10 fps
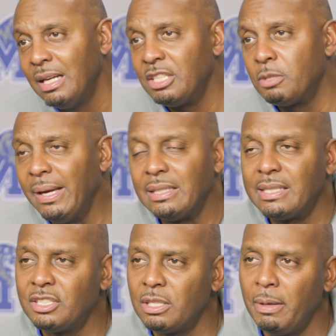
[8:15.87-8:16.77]
It just made
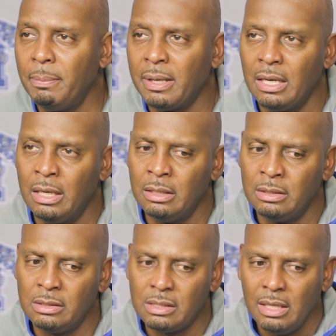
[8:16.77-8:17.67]
sense to me
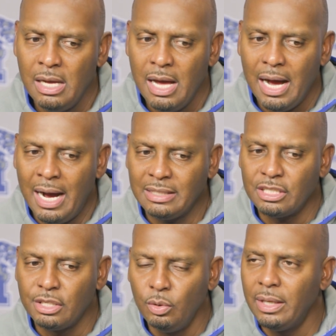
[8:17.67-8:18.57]
because I
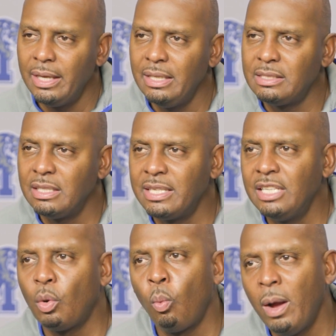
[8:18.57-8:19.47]
just knew that
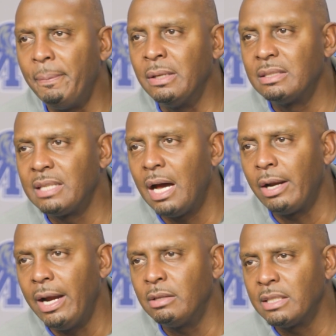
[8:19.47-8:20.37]
he's a weapon.
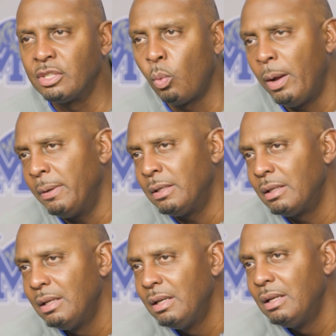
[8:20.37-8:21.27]
Tyler Harris is a
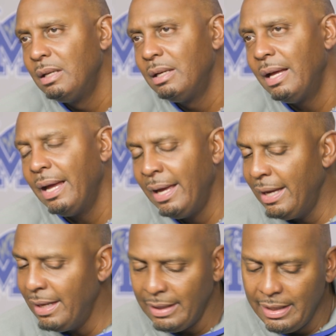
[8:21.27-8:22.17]
weapon.
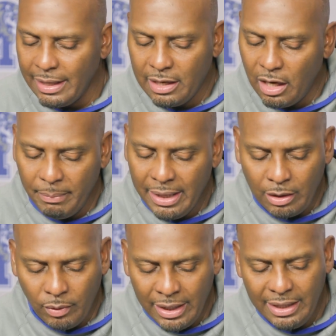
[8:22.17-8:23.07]
And he can come
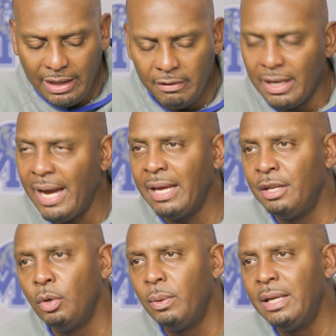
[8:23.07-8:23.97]
in on any given night
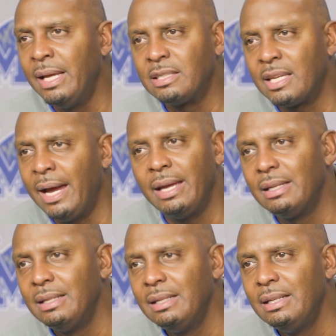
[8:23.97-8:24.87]
and do what he did tonight.
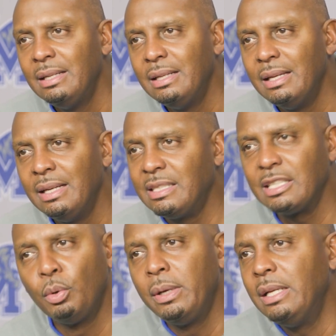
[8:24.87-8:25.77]
It's
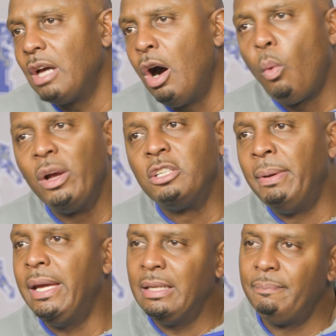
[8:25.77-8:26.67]
just who he's always
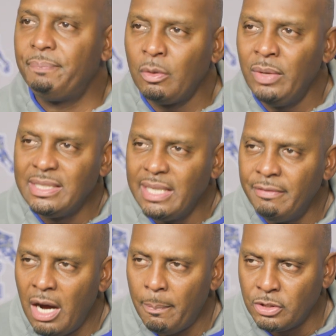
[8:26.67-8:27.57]
been when he's
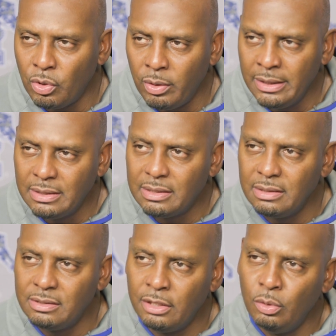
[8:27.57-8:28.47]
given opportunities
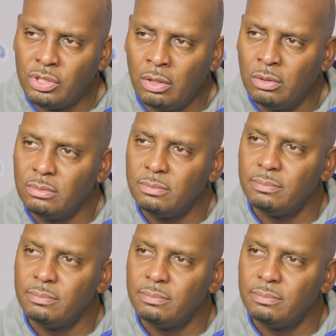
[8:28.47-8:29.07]
to do so.